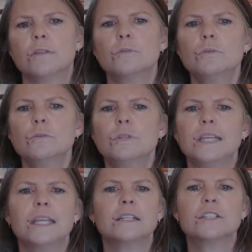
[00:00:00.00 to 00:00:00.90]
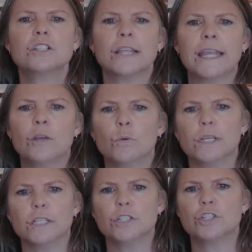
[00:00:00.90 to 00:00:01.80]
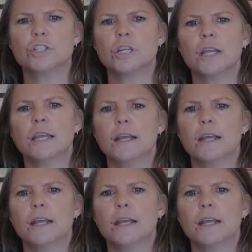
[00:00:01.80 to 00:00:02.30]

through the English language.